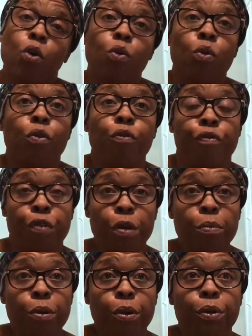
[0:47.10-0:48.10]
uncle,
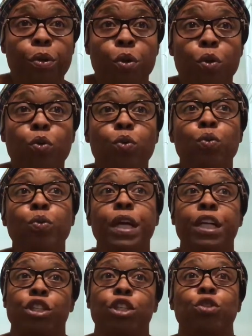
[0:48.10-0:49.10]
Filbert, who
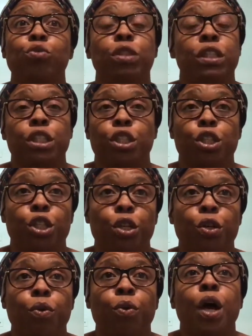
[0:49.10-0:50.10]
introduced the
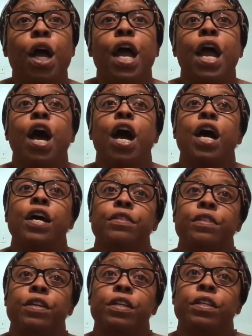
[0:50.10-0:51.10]
two
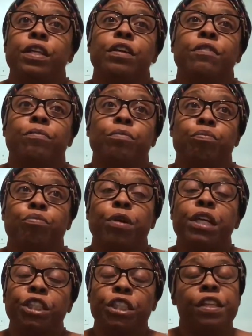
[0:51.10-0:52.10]
under the
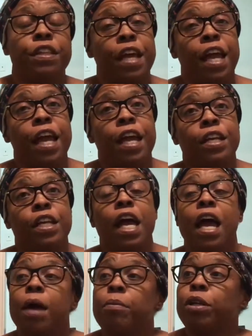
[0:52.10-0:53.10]
impression that
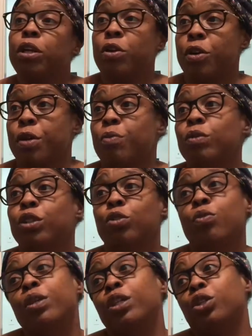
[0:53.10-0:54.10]
Abelard was
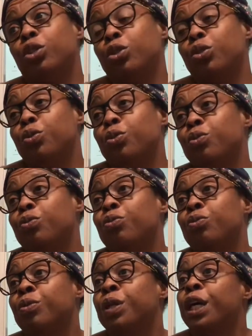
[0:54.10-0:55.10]
going to,